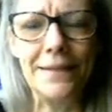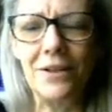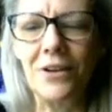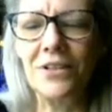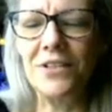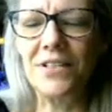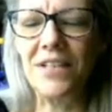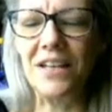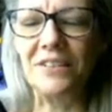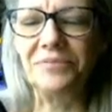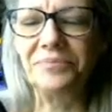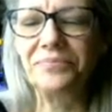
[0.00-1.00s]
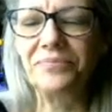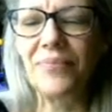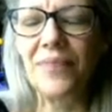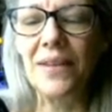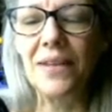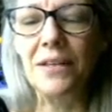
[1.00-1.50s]
hard to tell?
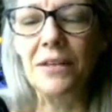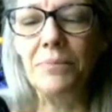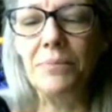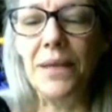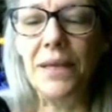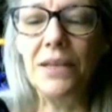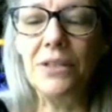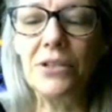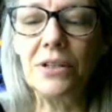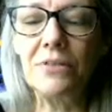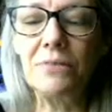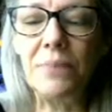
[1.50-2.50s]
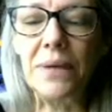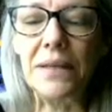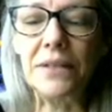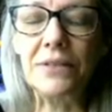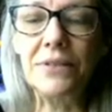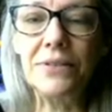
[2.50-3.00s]
Page of
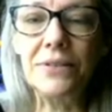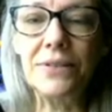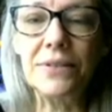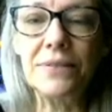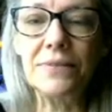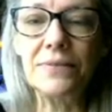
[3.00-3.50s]
Pentacles,